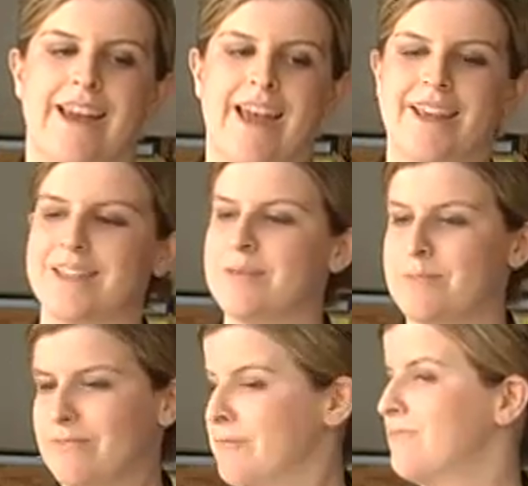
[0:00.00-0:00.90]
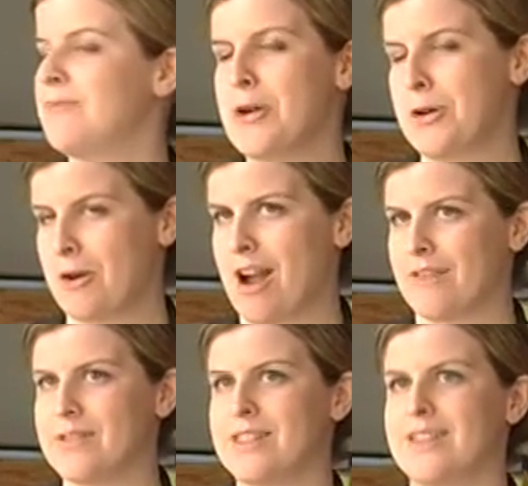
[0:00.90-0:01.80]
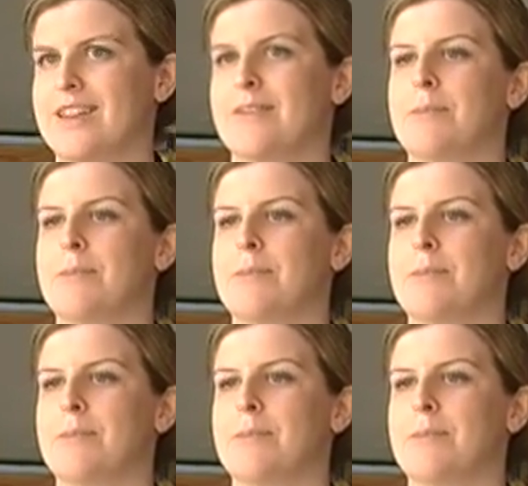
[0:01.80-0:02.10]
and photographs.